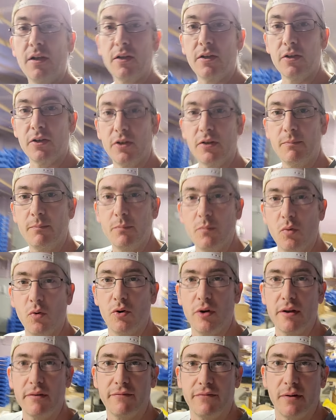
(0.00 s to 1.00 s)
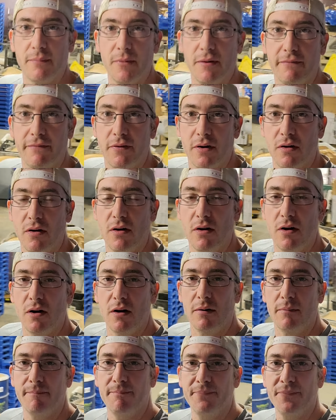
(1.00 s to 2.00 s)
Good morning from the
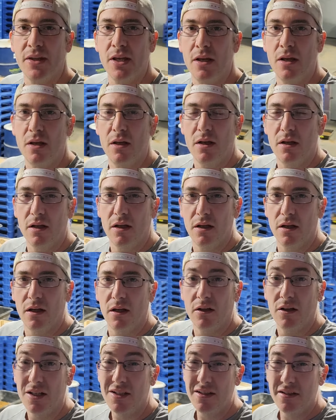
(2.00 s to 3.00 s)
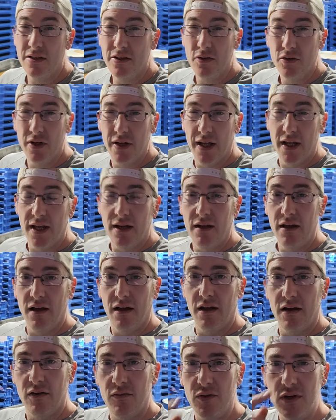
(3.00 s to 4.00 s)
farm. Lots to do today.
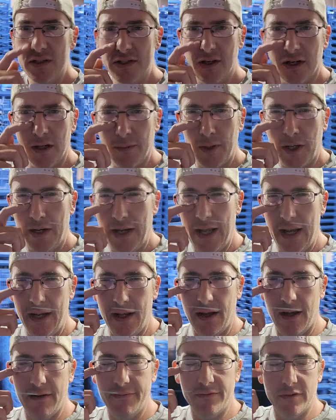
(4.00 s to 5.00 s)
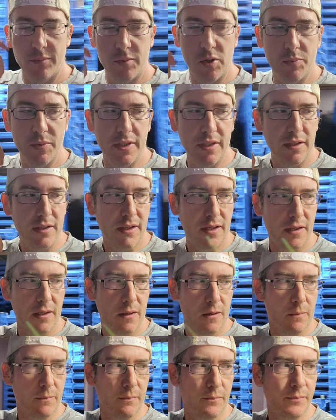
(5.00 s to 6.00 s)
I want to talk about AI for a moment.
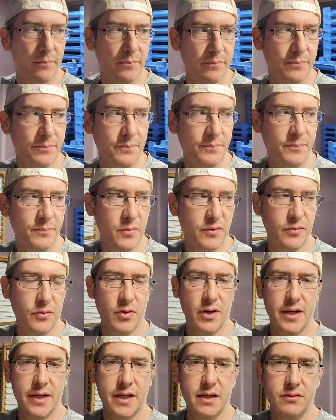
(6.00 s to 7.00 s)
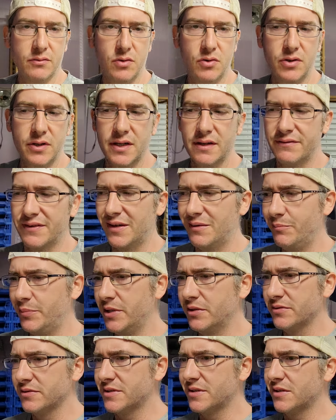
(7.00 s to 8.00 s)
Before I get rolling, I've got
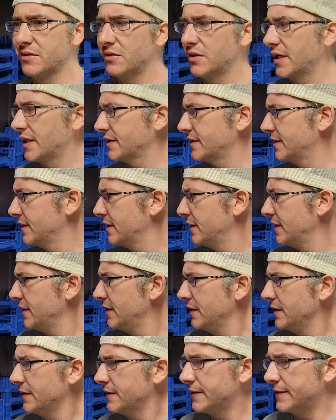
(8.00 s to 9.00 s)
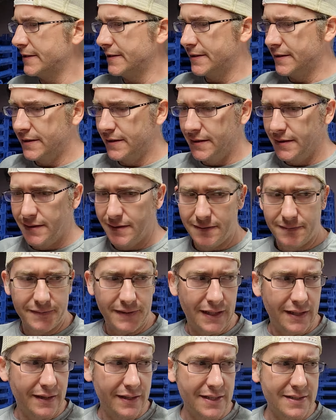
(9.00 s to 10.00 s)
beetles to collect. I've
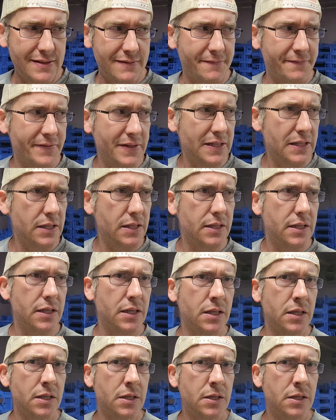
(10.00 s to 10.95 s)
got things to feed.